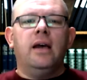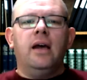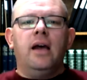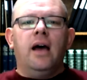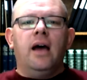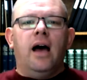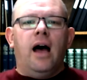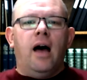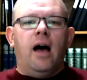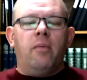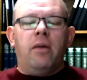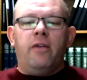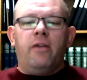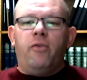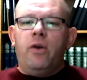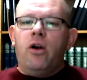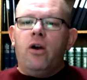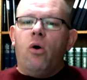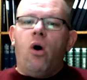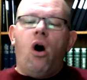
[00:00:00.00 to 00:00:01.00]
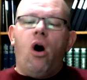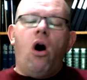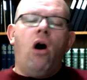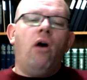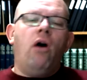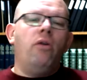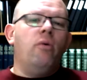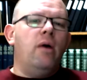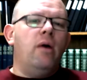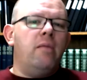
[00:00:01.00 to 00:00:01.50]
But if we go all the
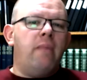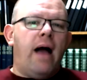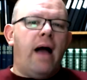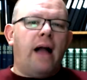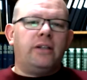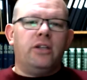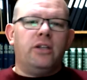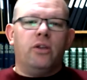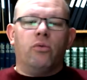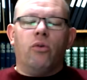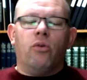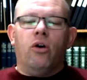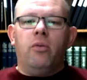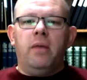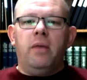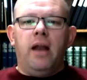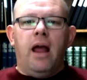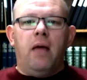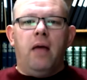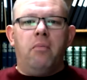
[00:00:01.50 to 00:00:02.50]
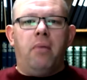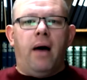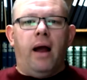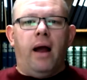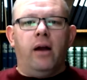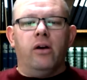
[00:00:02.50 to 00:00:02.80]
way back to the Roman Empire,